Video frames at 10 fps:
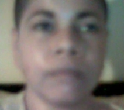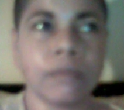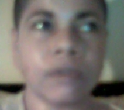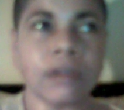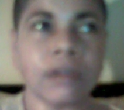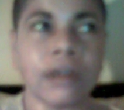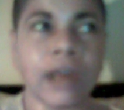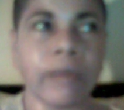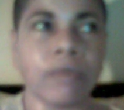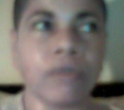something that
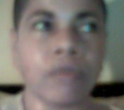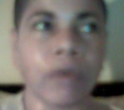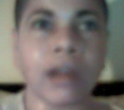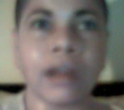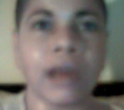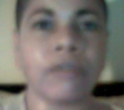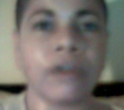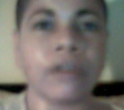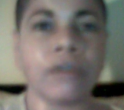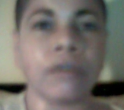happened directly after
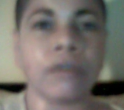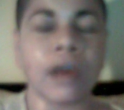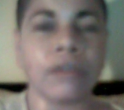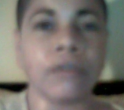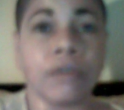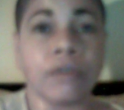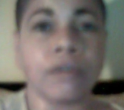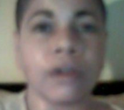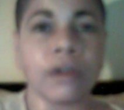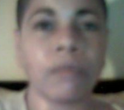you got through
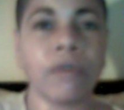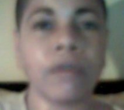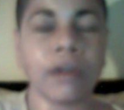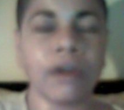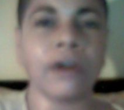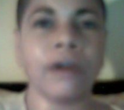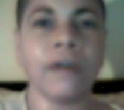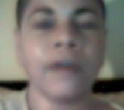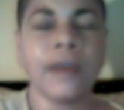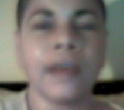using a chemical in your hair,
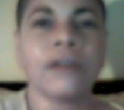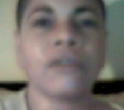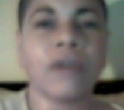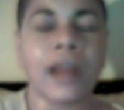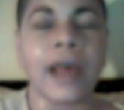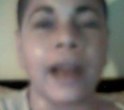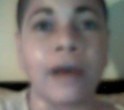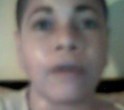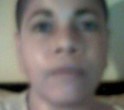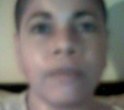try that
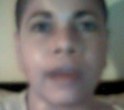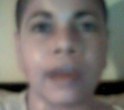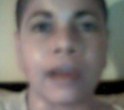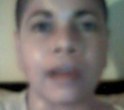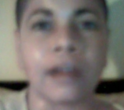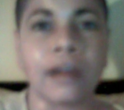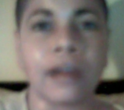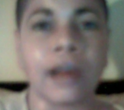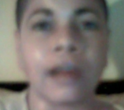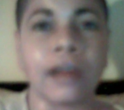out, and
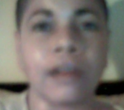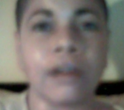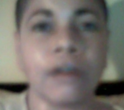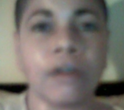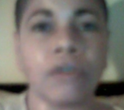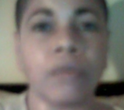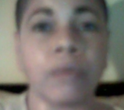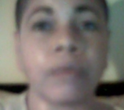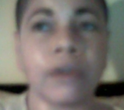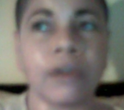I know you'll
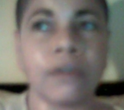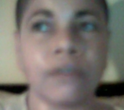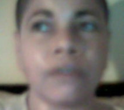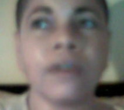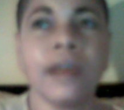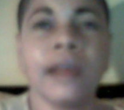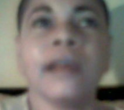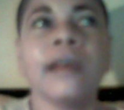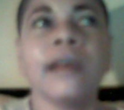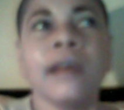be pleased.
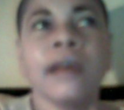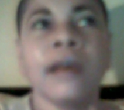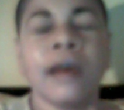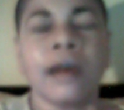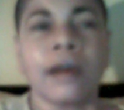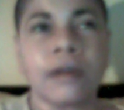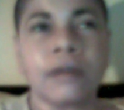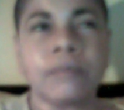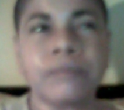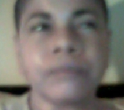
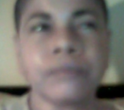Um,